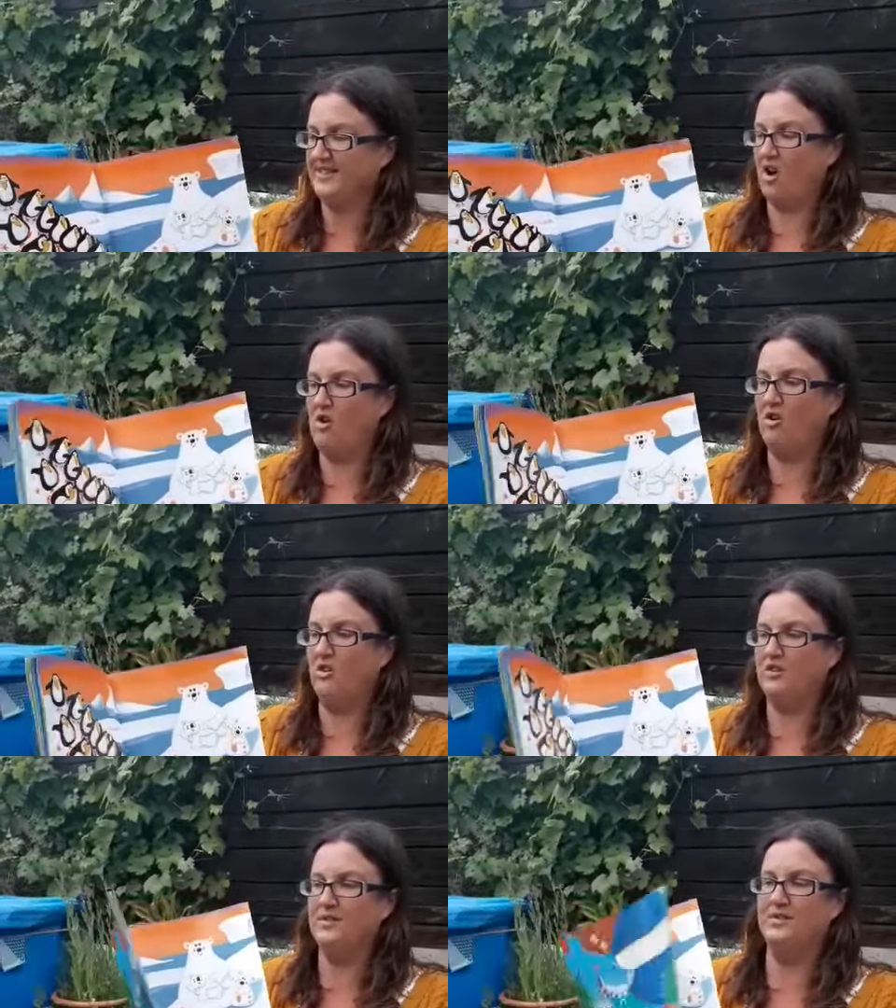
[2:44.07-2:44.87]

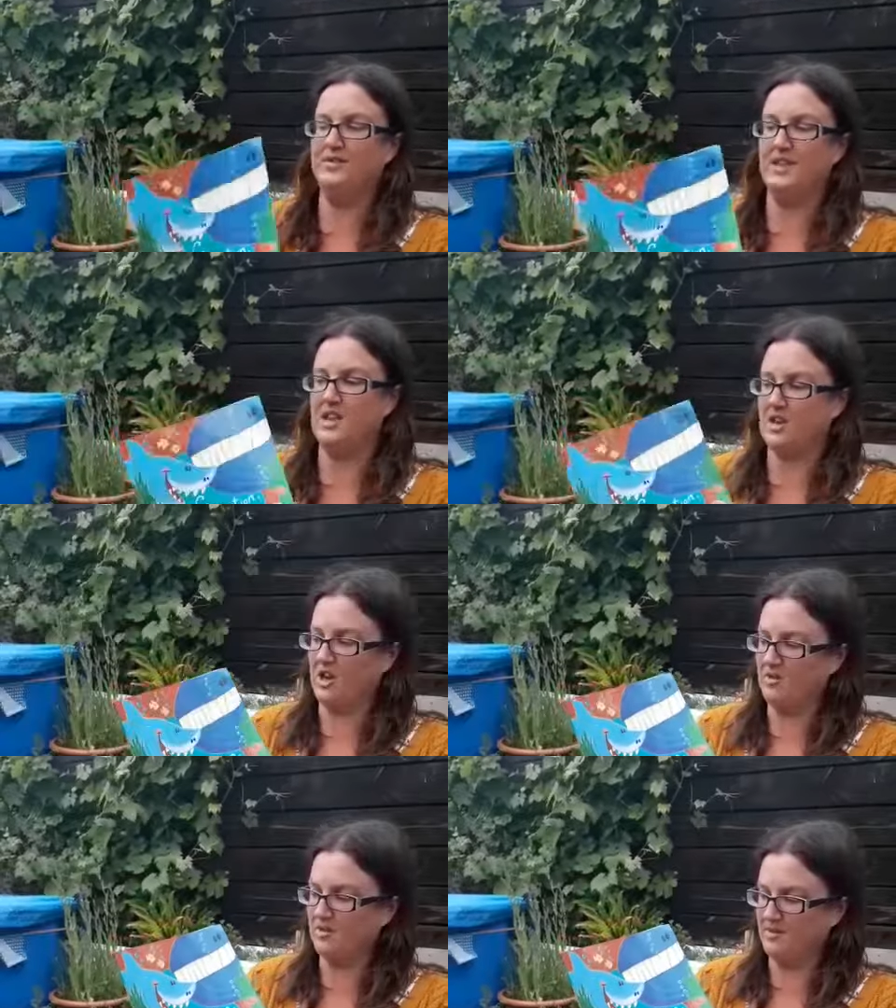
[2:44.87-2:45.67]
Oh, there you
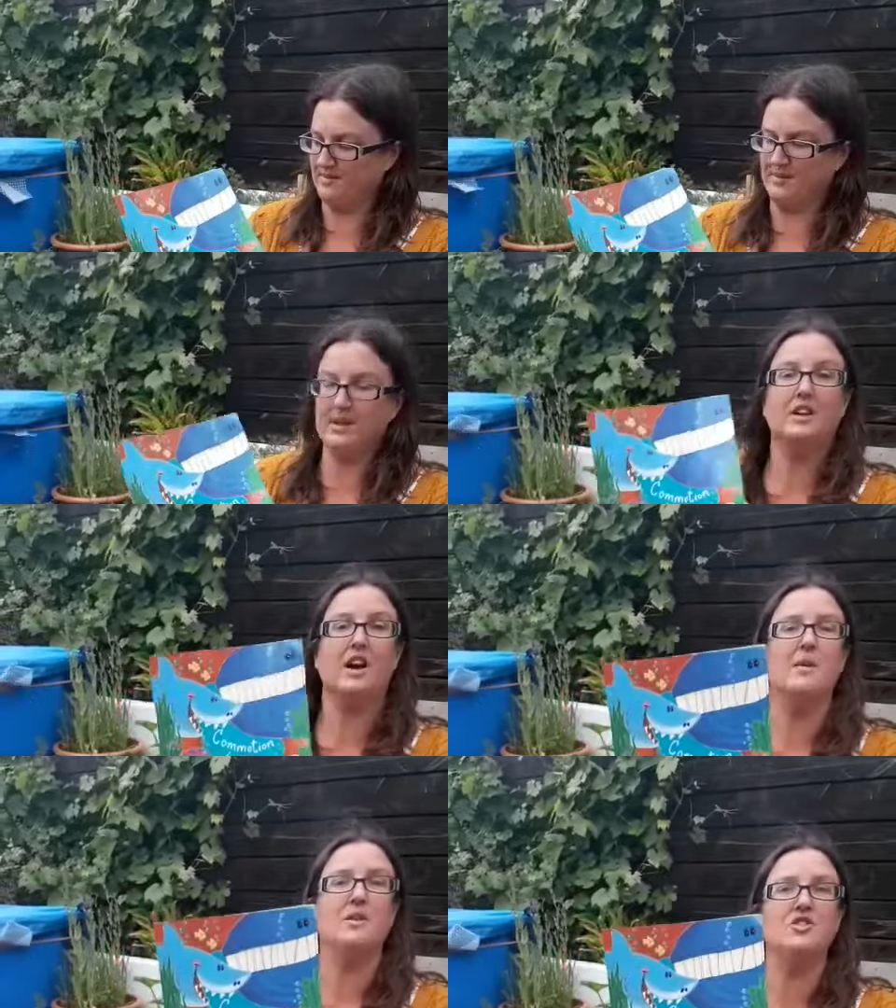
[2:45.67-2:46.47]
go.
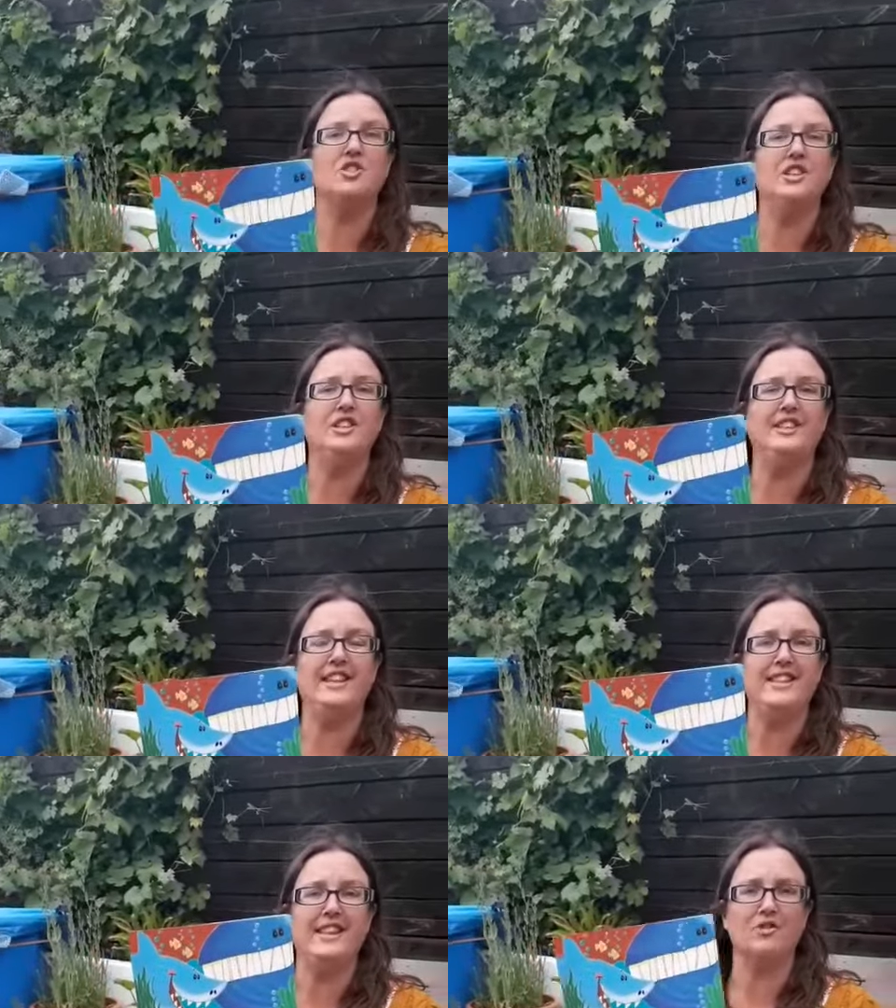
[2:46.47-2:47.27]
Commotion
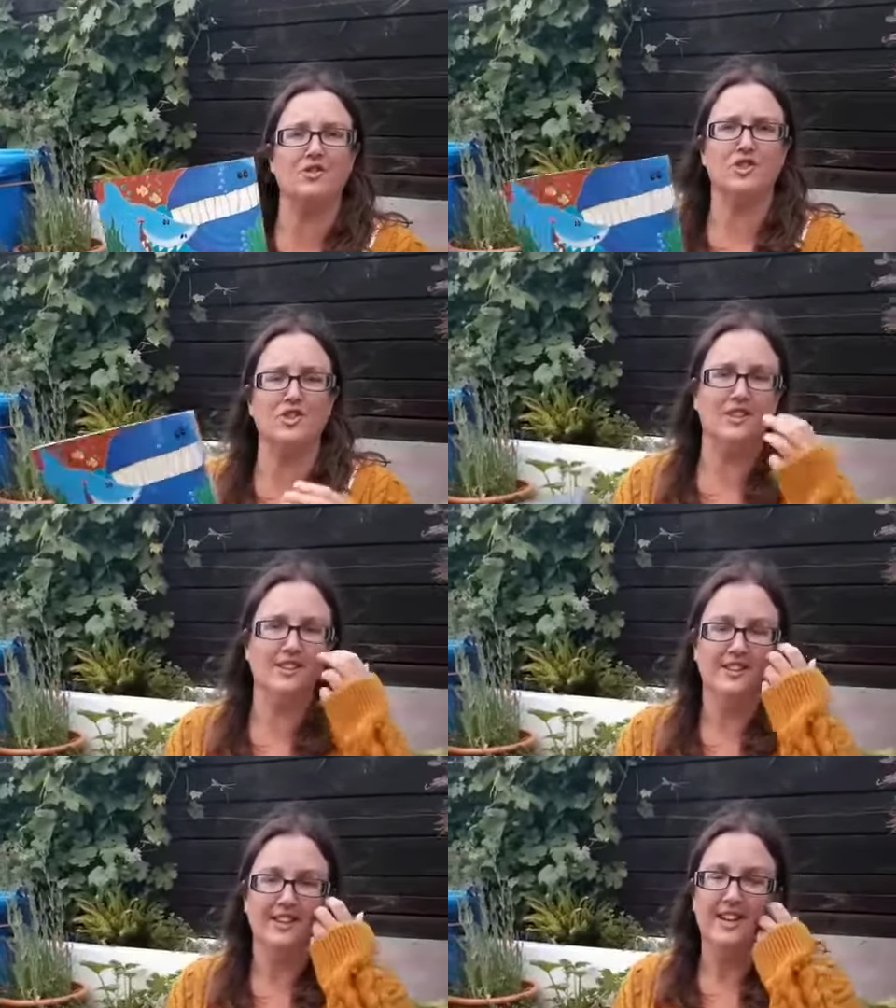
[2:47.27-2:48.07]
in the
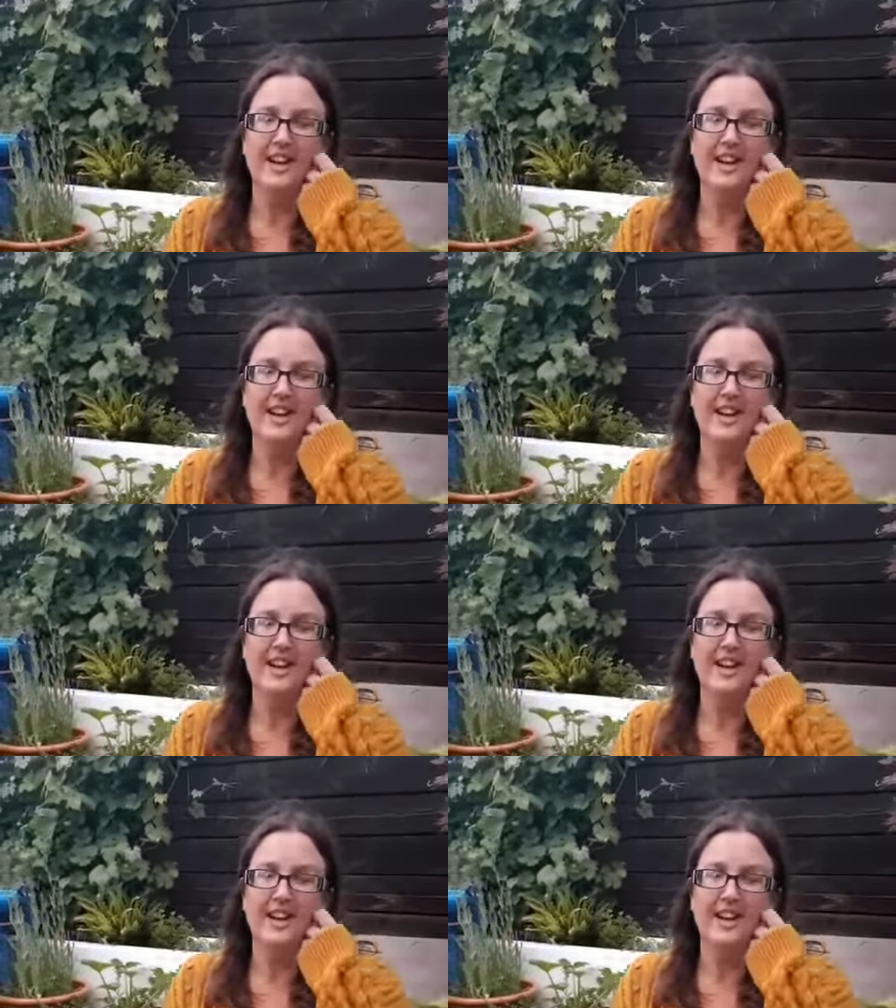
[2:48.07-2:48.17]
ocean.